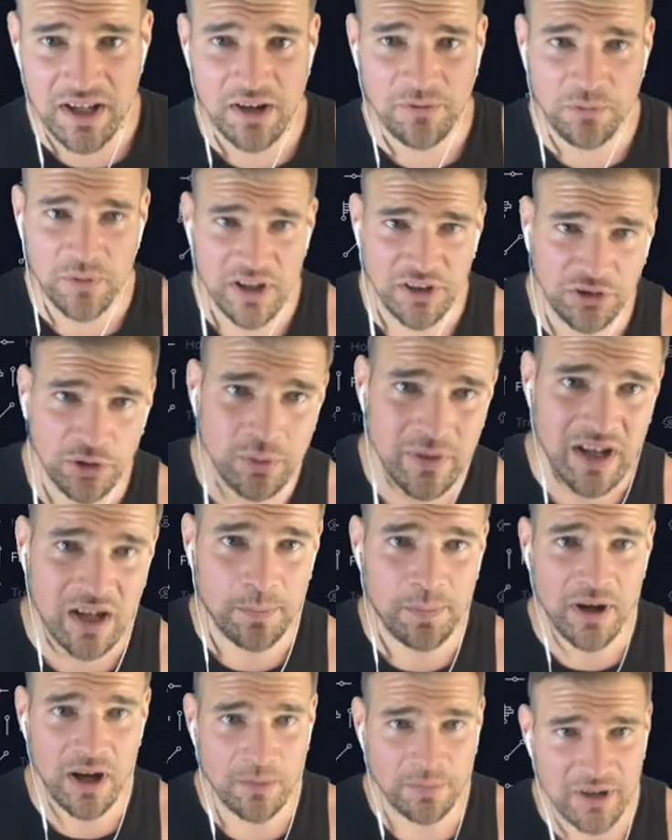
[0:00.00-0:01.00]
If we do get
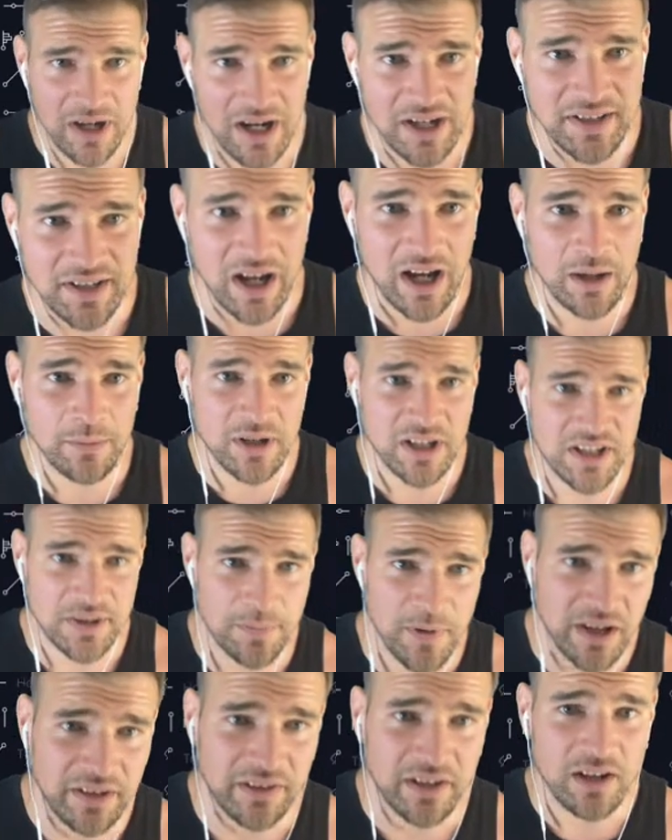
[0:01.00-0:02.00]
a pump, guys, I'm
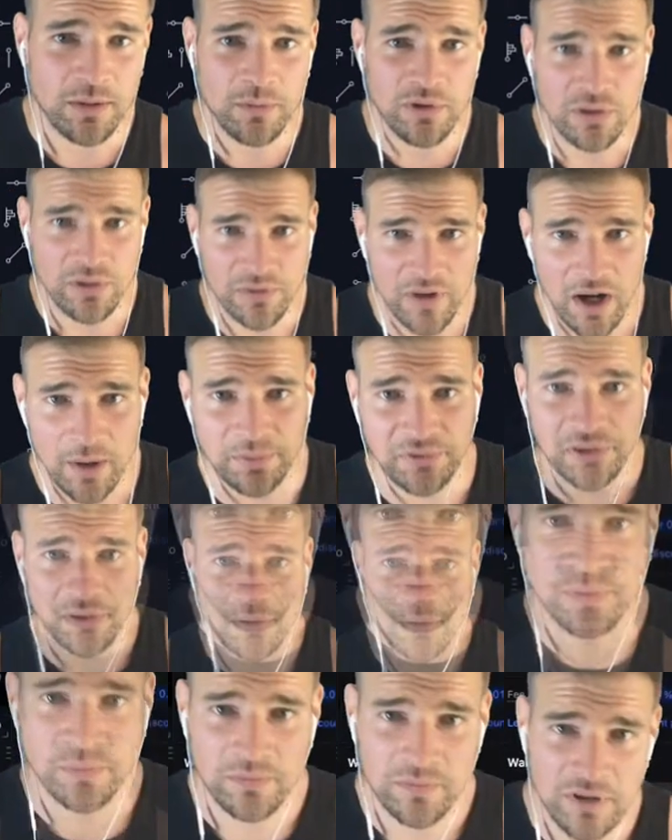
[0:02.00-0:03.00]
expecting a move up
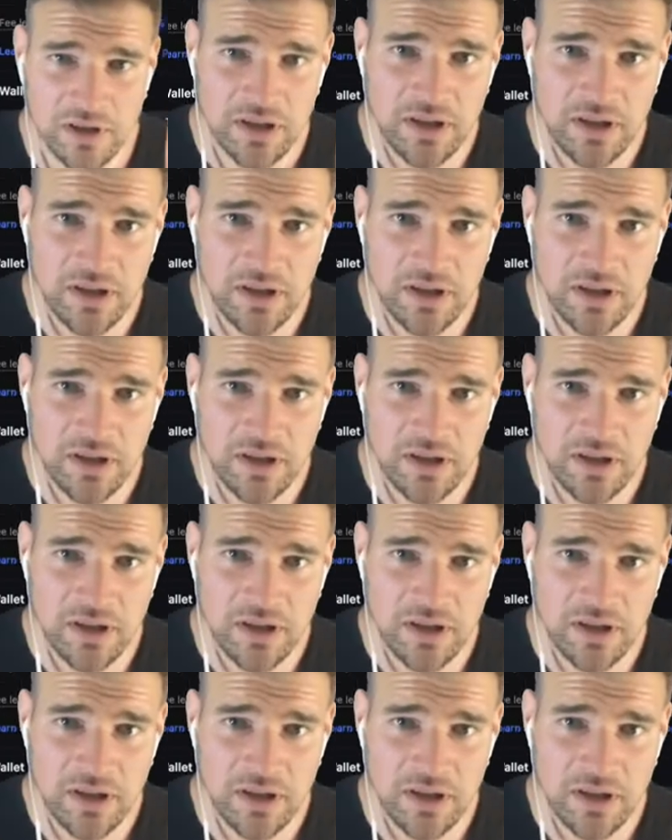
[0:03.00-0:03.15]
to